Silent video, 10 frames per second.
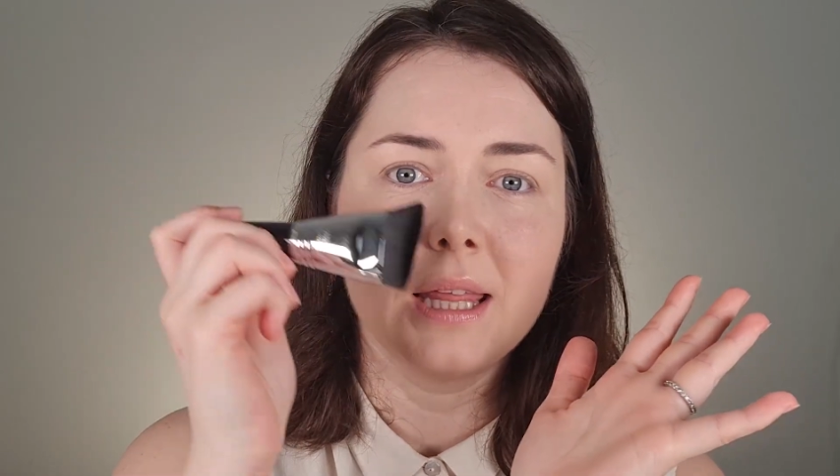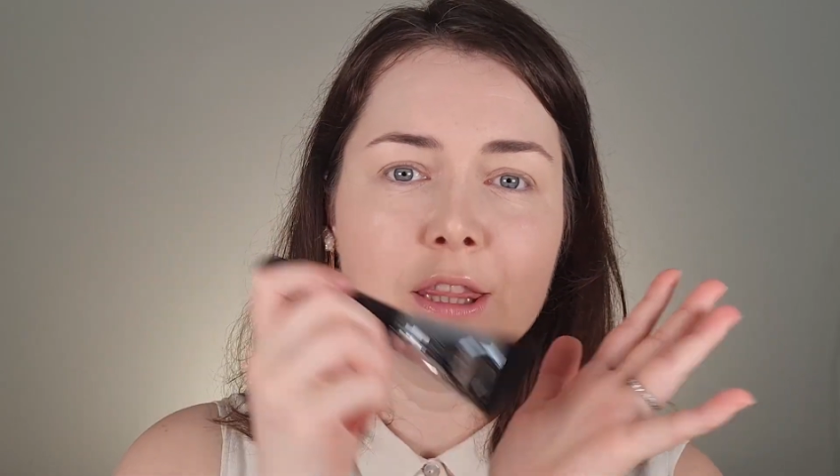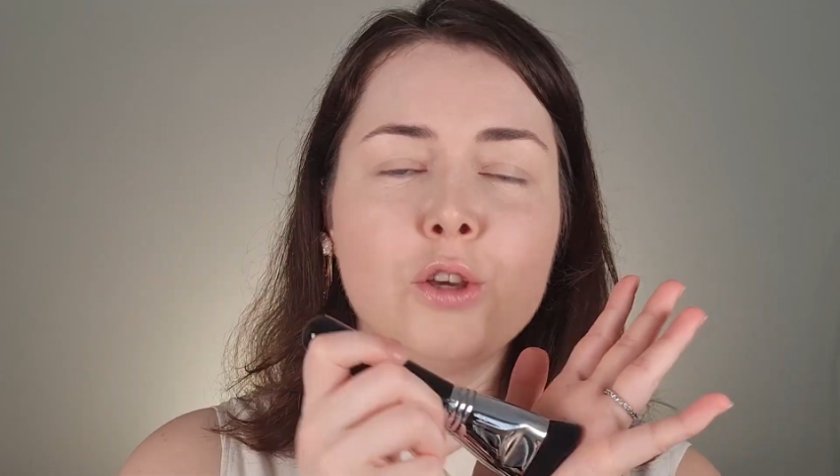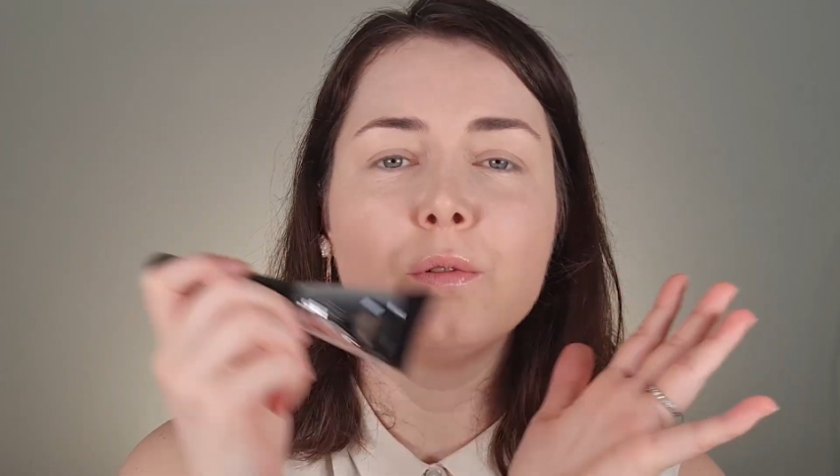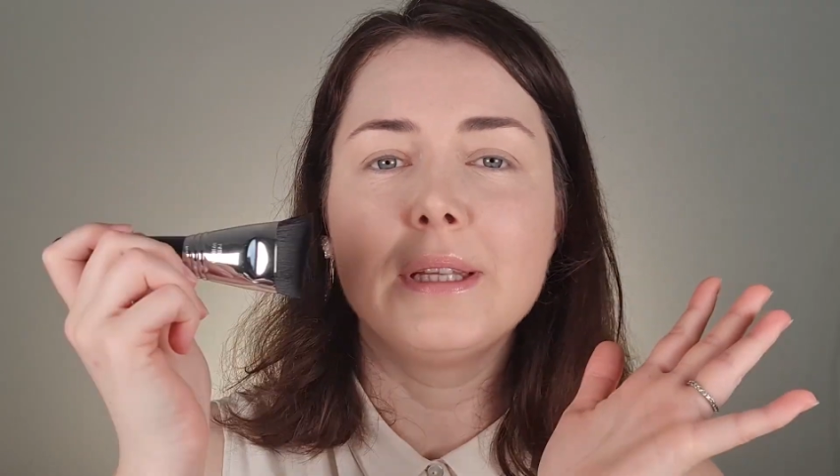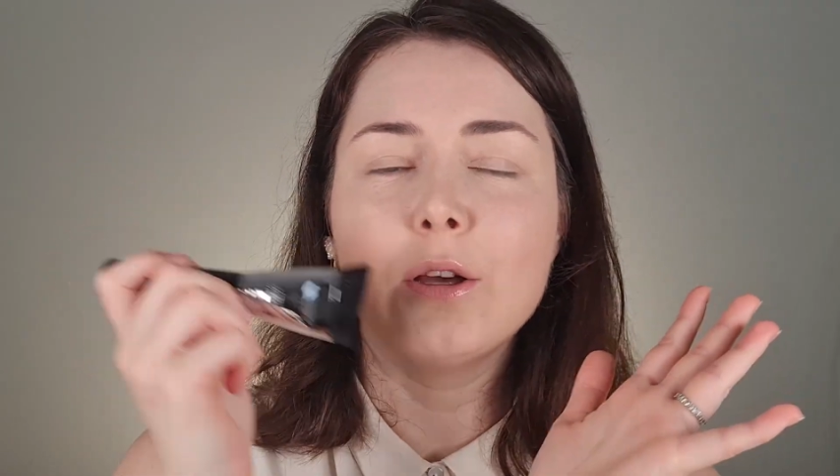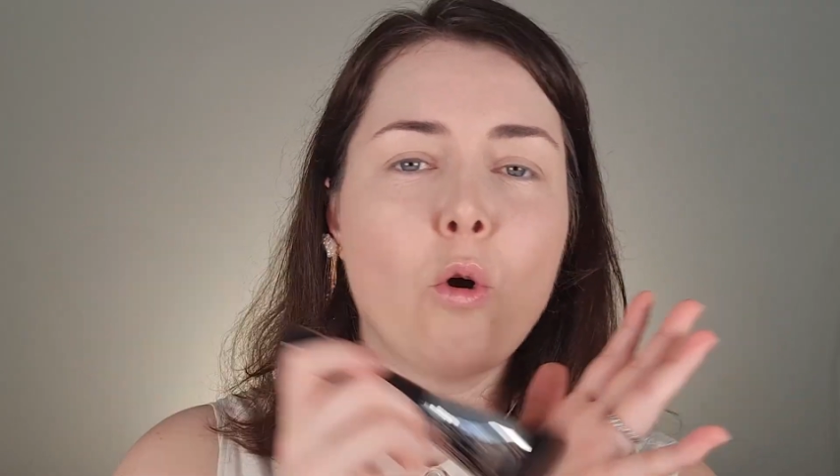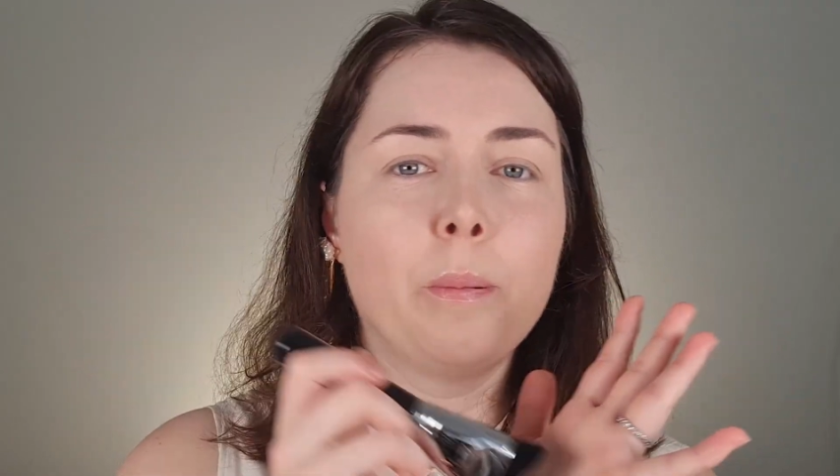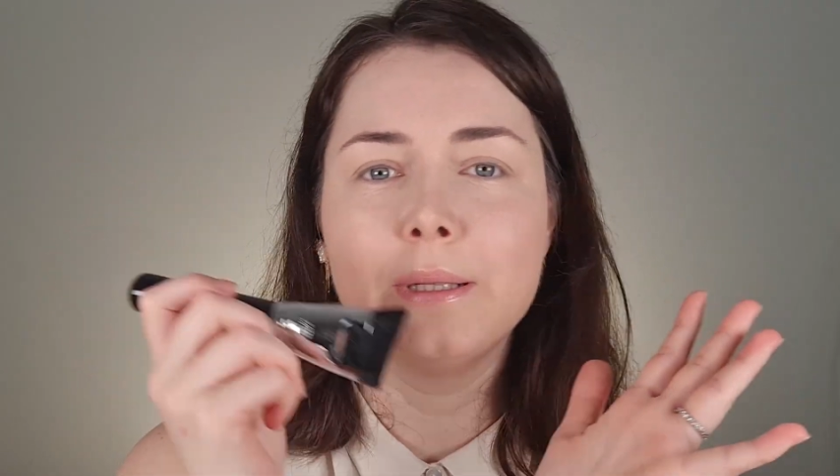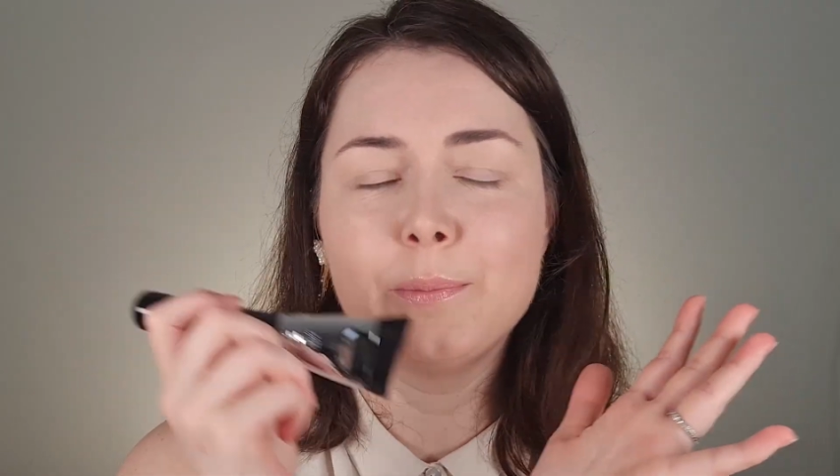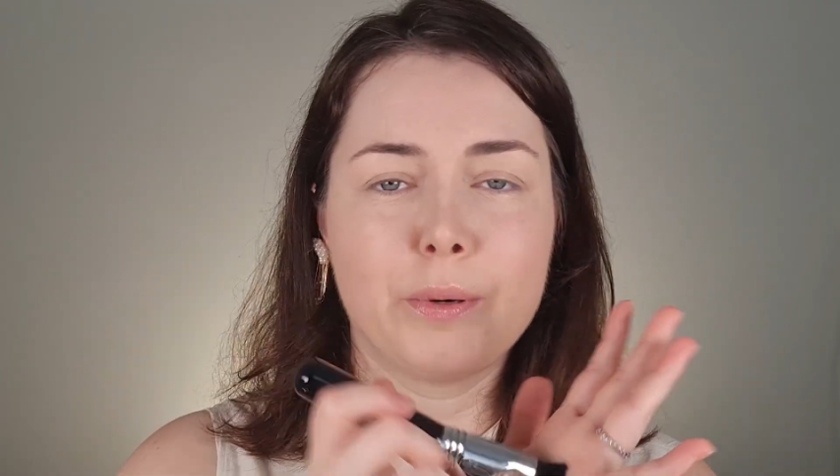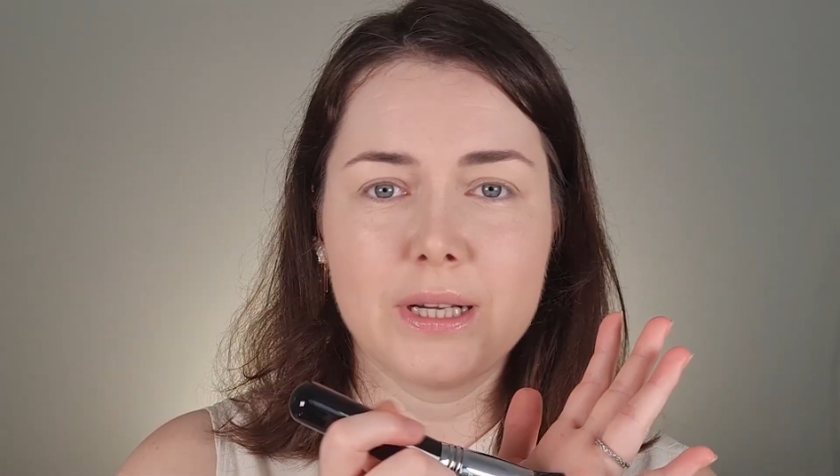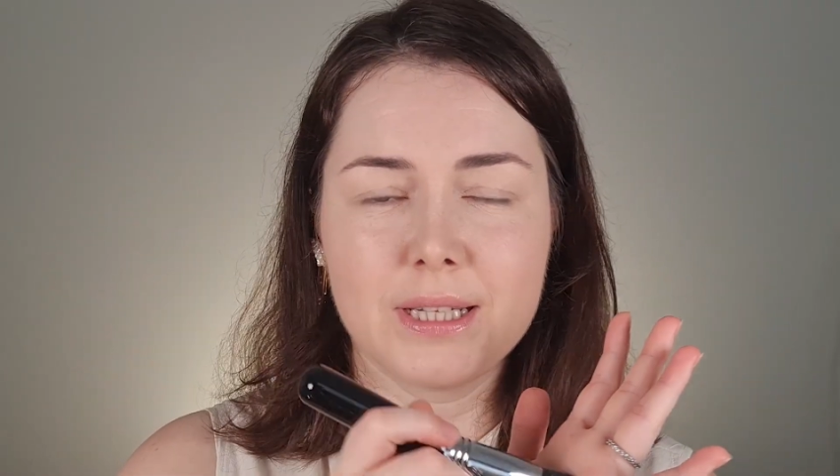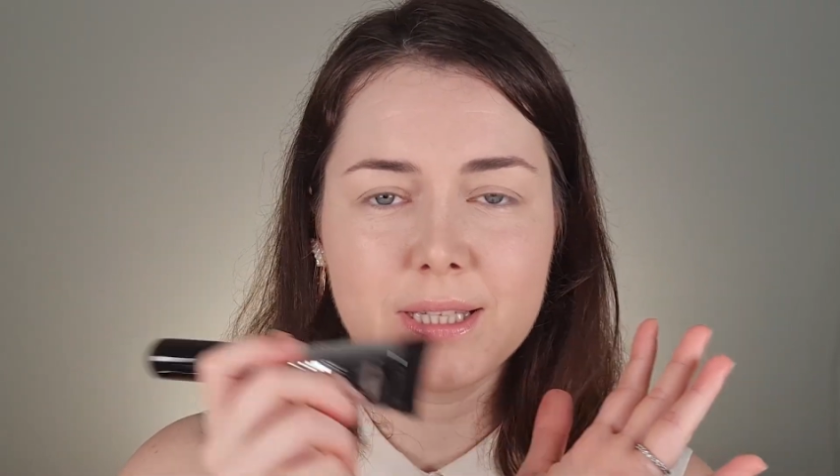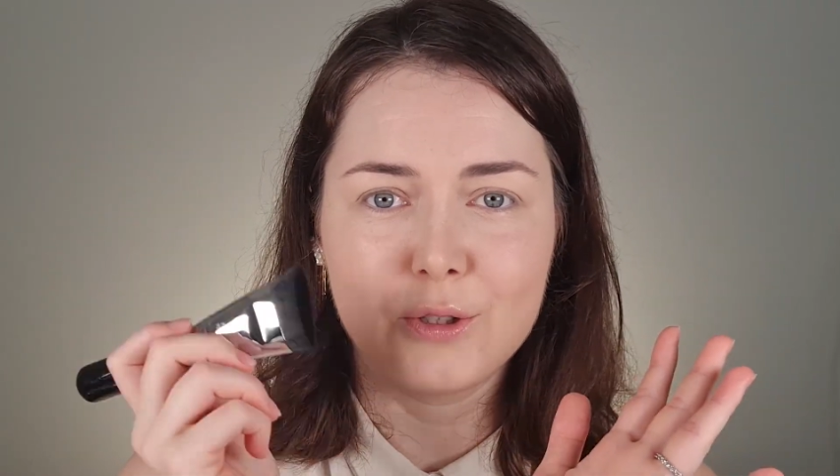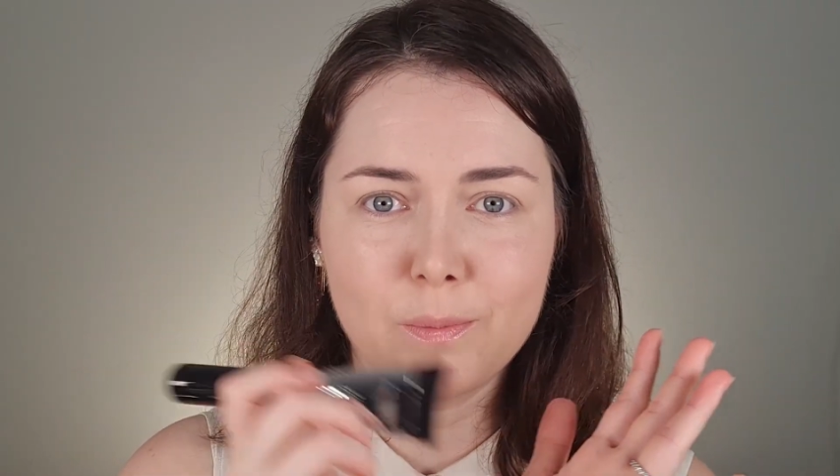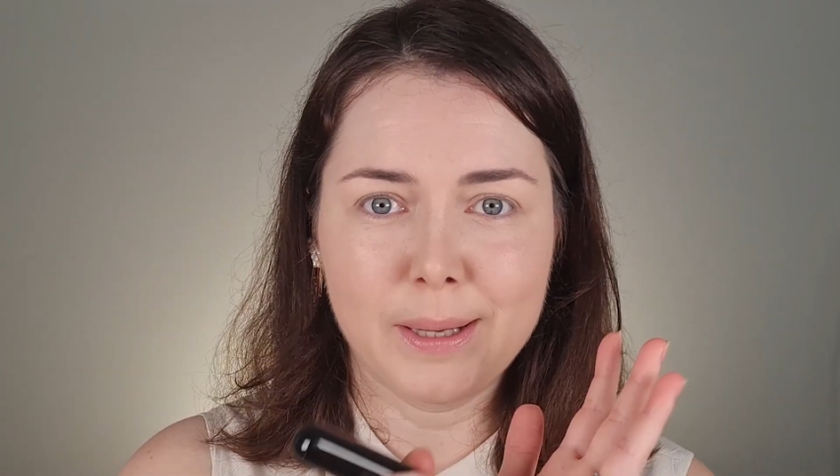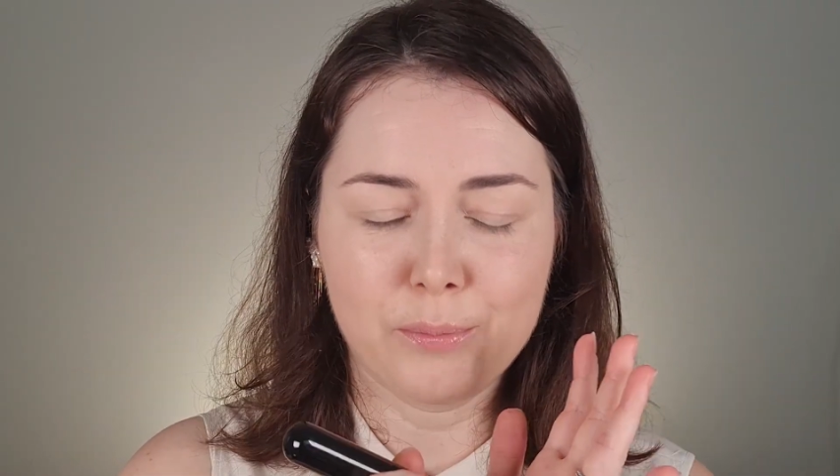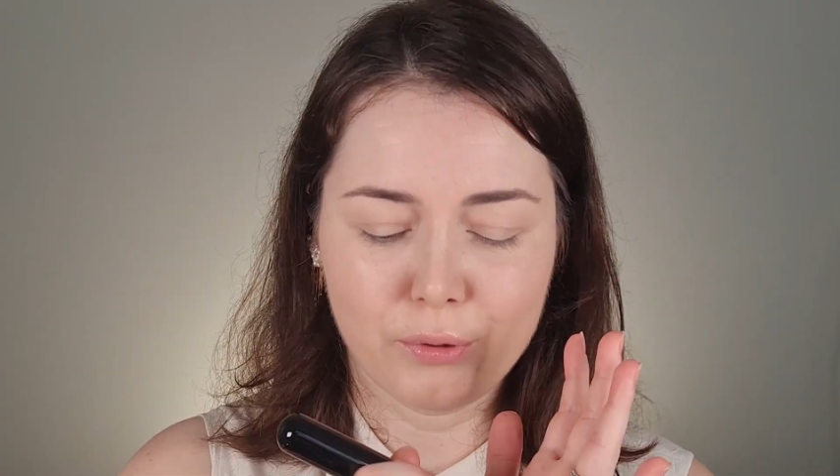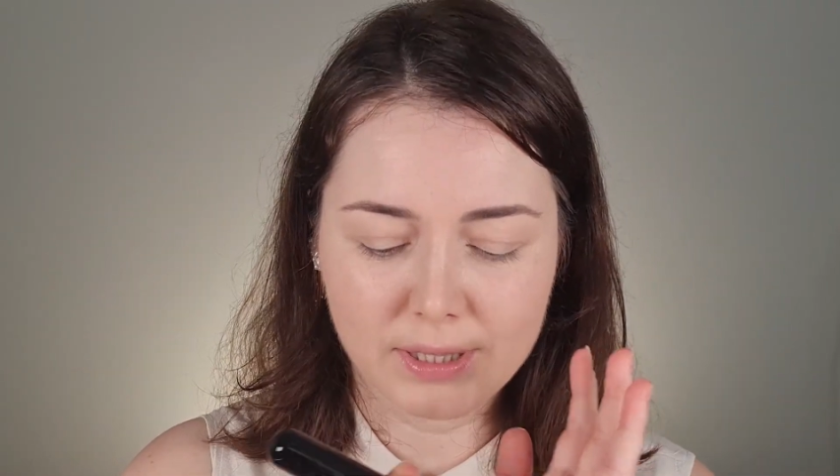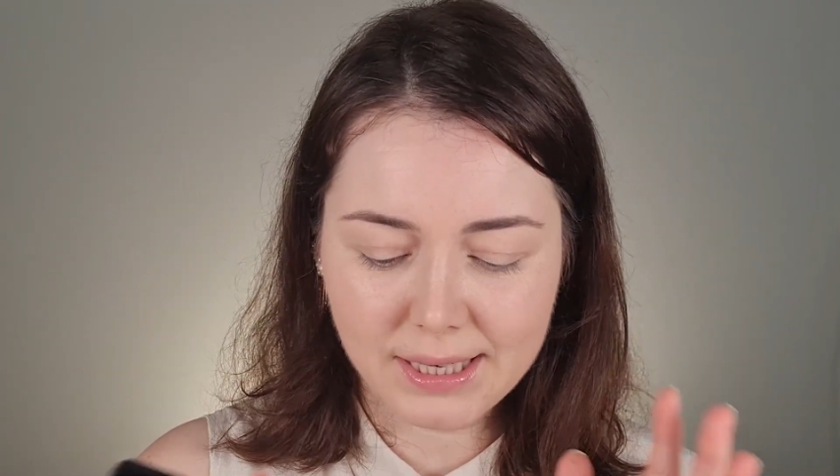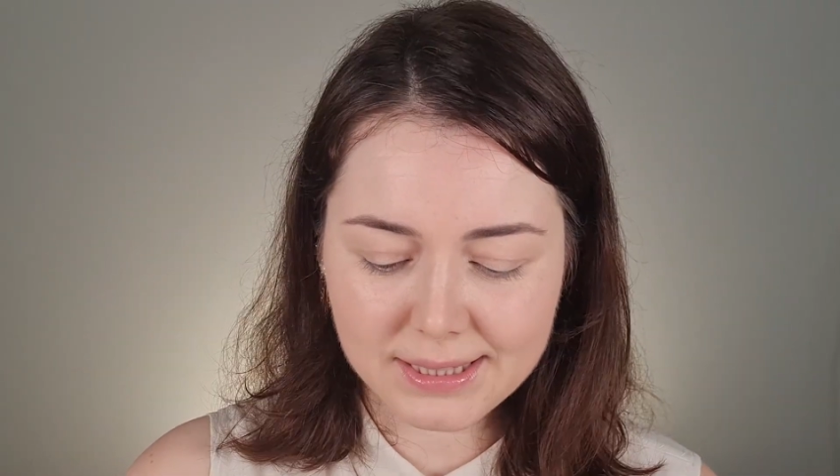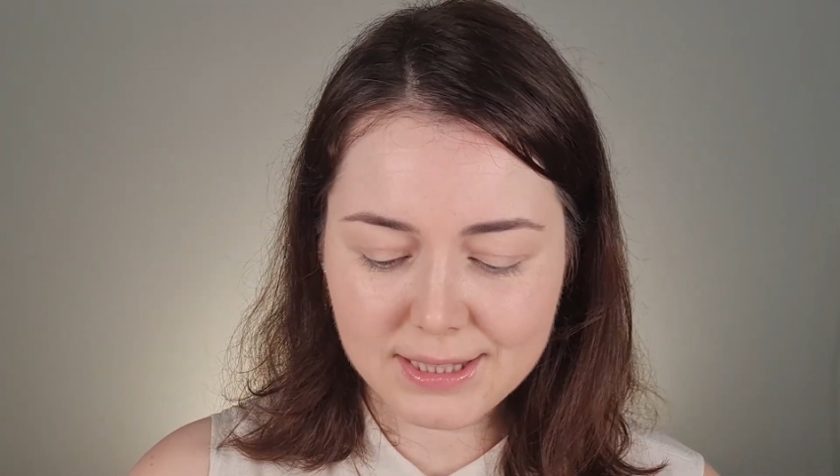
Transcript: newly opened brushes to my products,